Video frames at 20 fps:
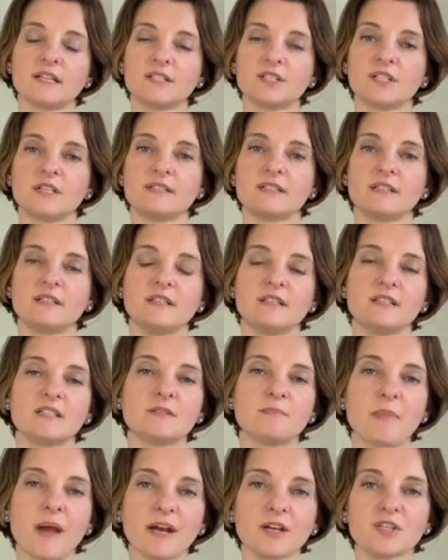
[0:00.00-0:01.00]
such as an
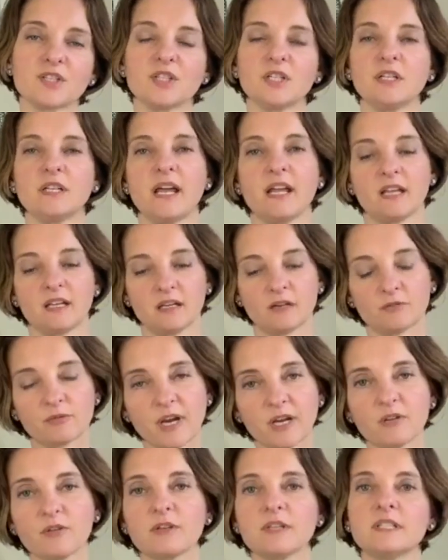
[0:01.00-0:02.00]
inspection, like a
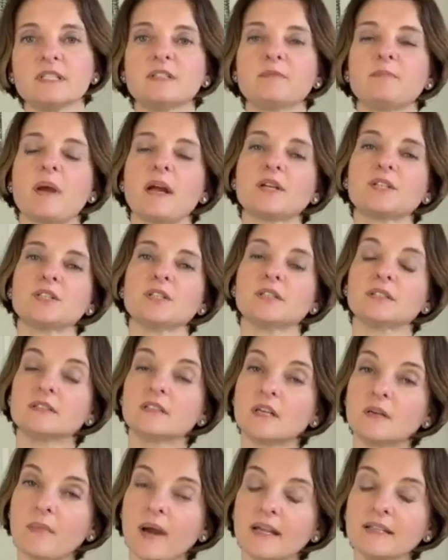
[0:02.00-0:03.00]
regular inspection, a
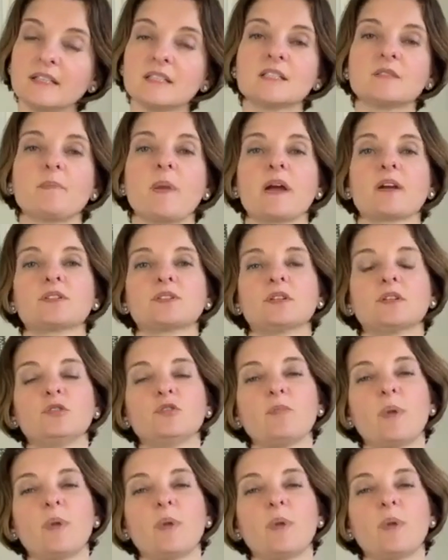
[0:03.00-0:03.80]
termite inspection.